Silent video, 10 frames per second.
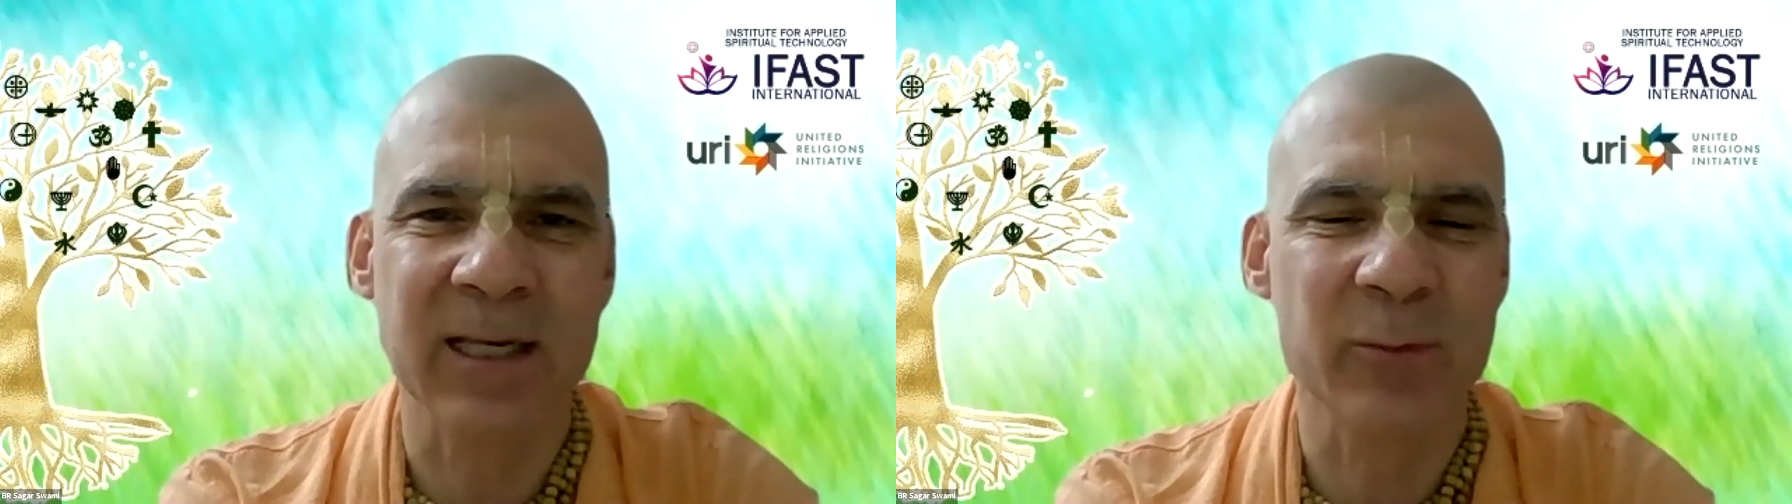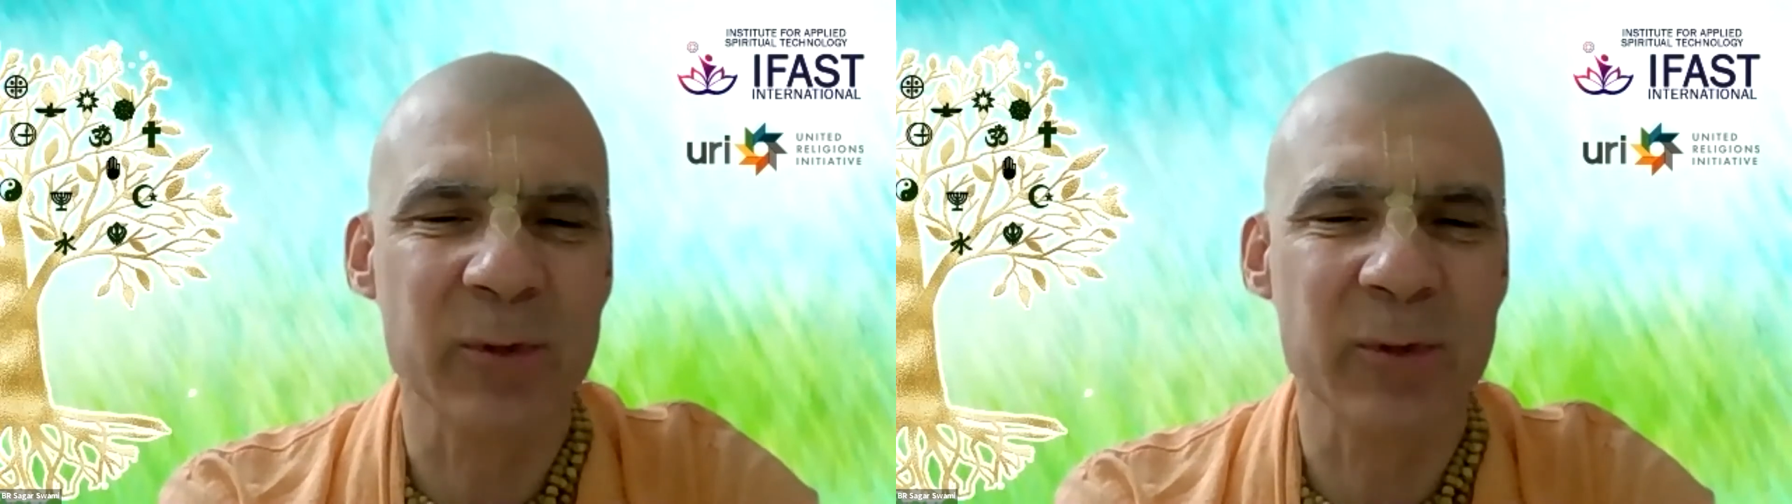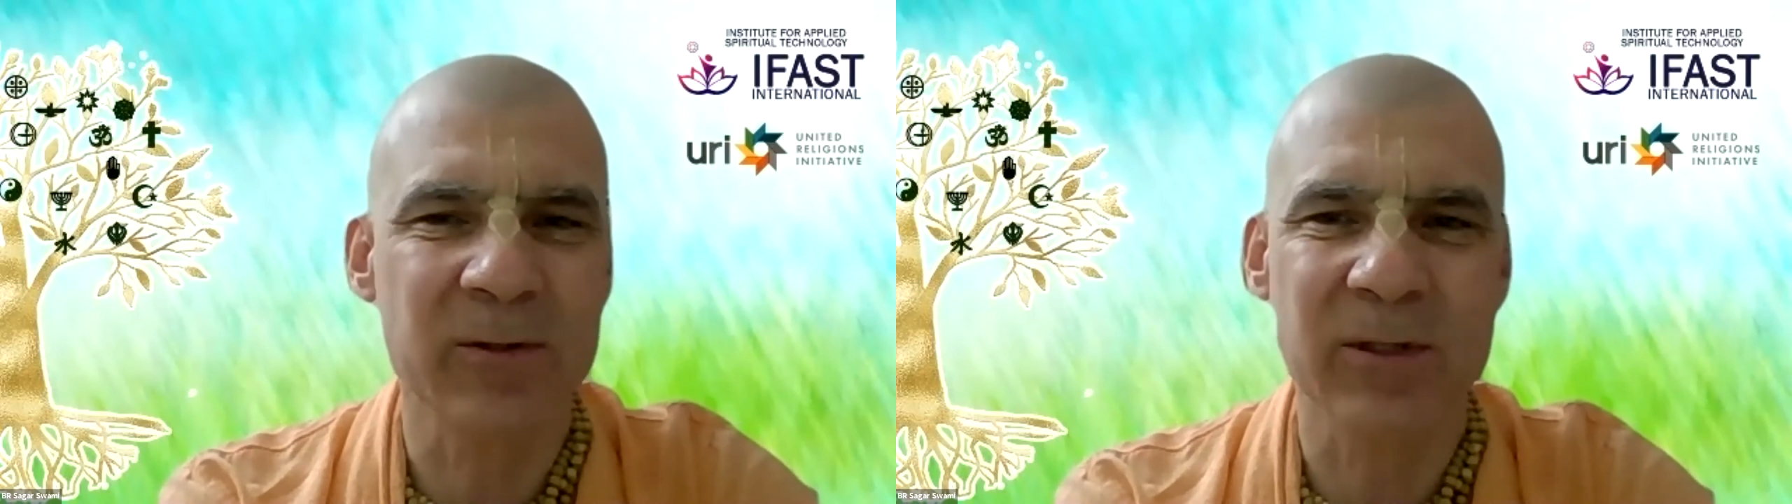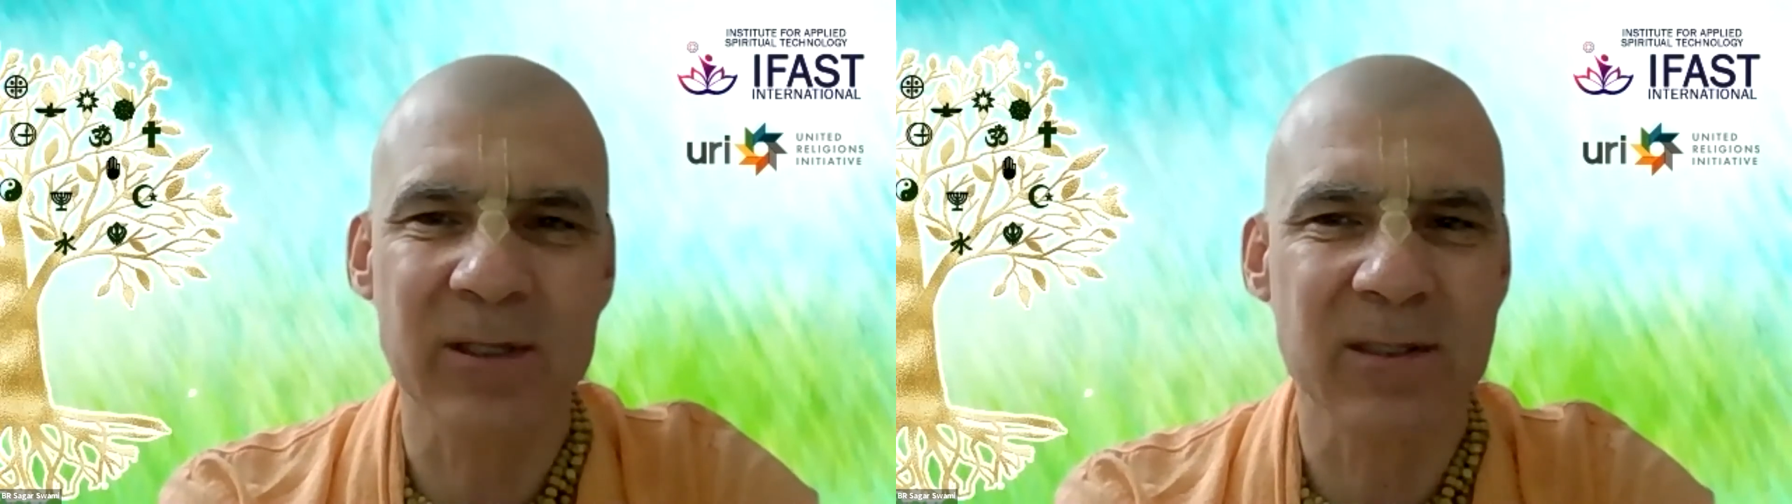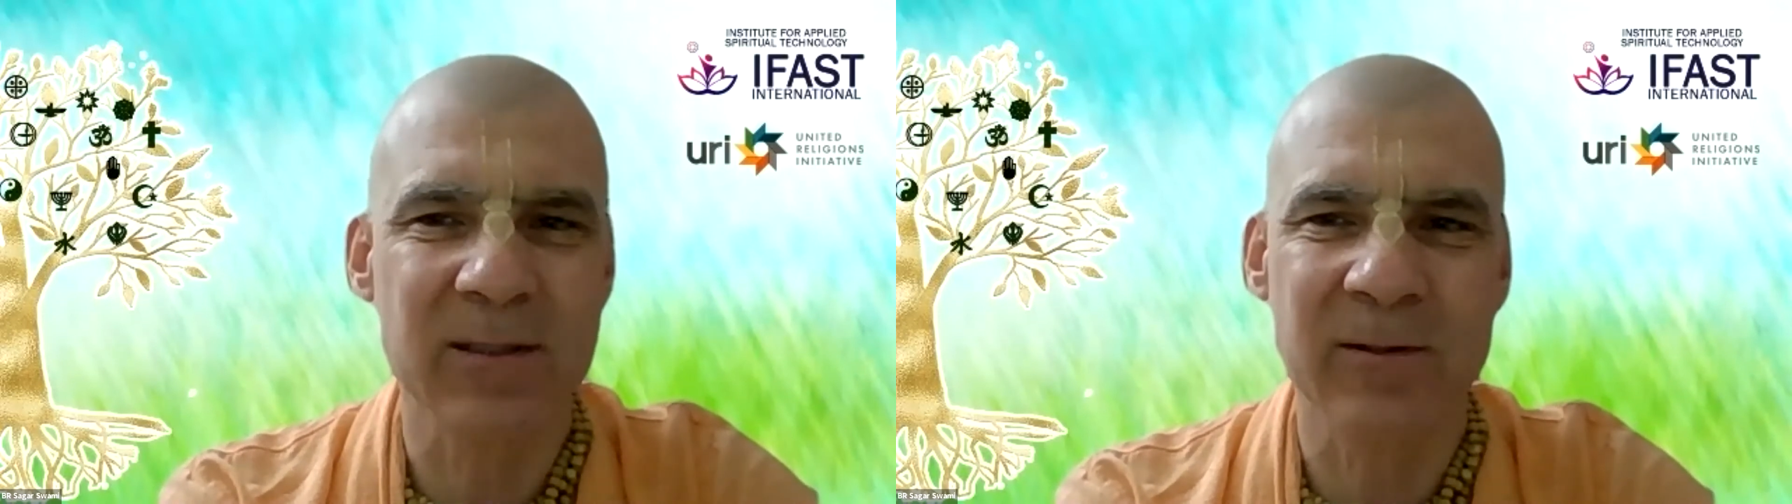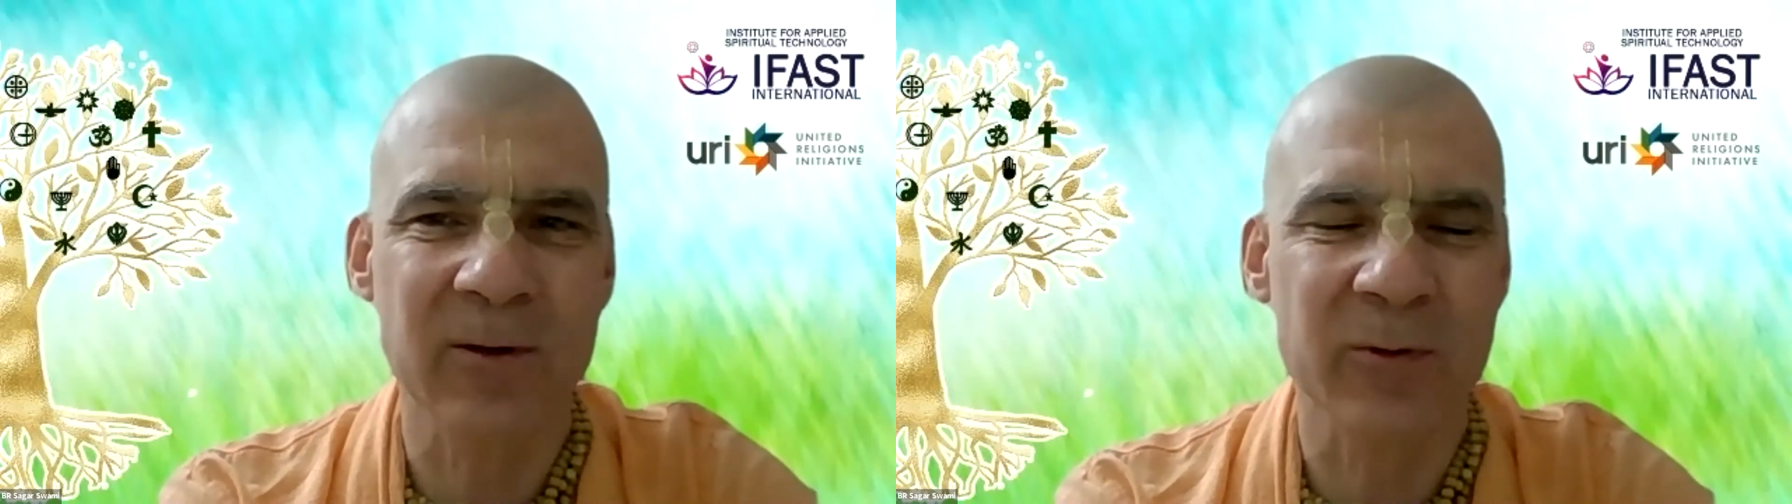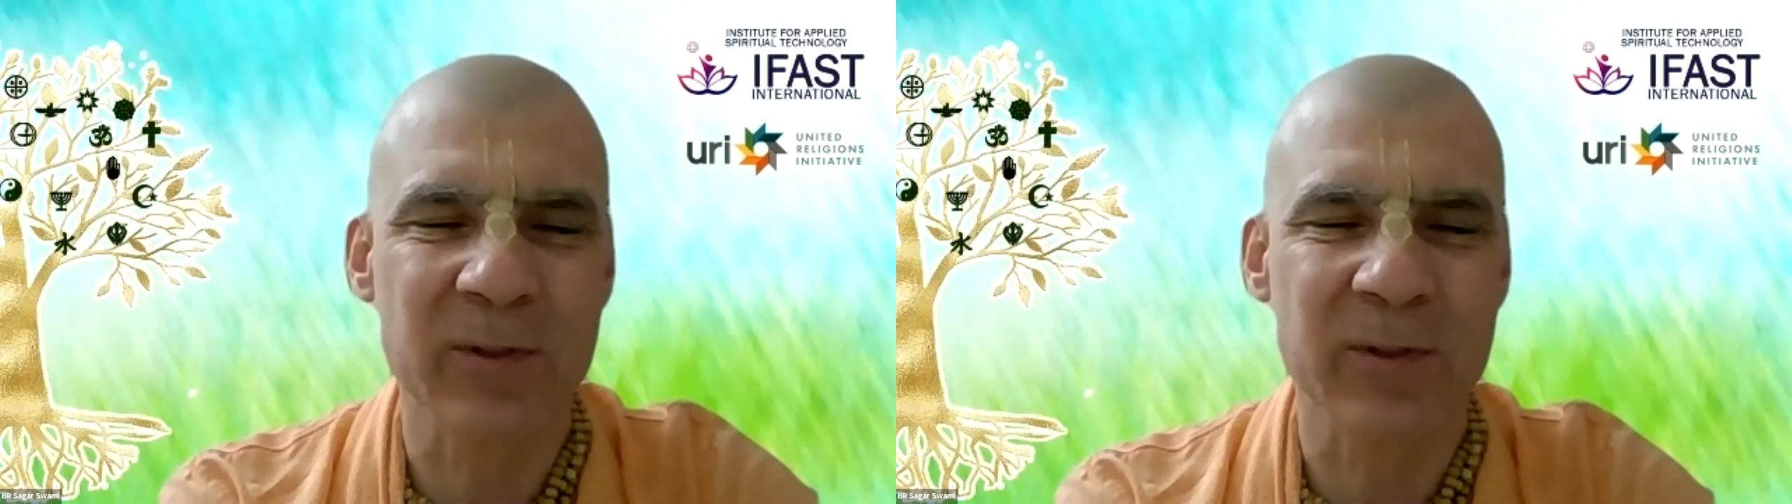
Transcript: And we should just, you know,